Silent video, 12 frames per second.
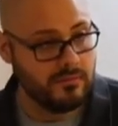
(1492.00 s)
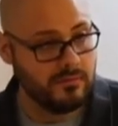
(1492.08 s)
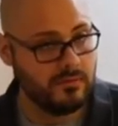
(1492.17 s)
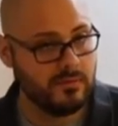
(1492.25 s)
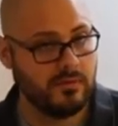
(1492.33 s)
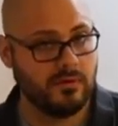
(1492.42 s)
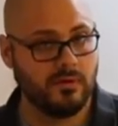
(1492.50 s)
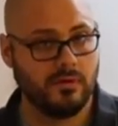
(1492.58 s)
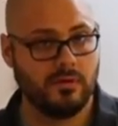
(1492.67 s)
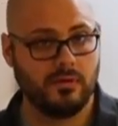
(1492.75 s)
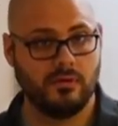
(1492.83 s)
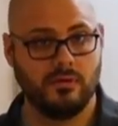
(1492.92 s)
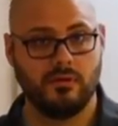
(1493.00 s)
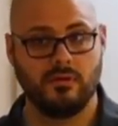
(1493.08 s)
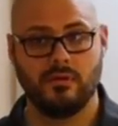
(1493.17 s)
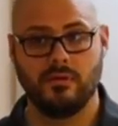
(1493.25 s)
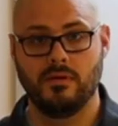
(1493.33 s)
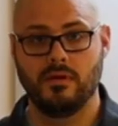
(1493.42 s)

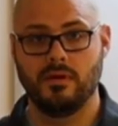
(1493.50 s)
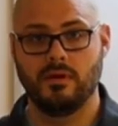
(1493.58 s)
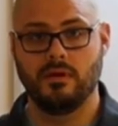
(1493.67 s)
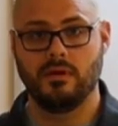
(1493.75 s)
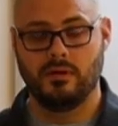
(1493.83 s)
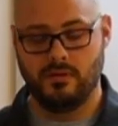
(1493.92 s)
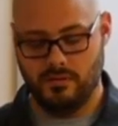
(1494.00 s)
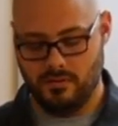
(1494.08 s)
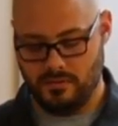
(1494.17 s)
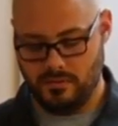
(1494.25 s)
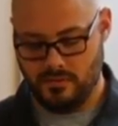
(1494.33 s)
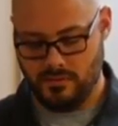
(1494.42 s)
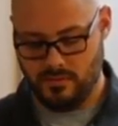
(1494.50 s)
(silence)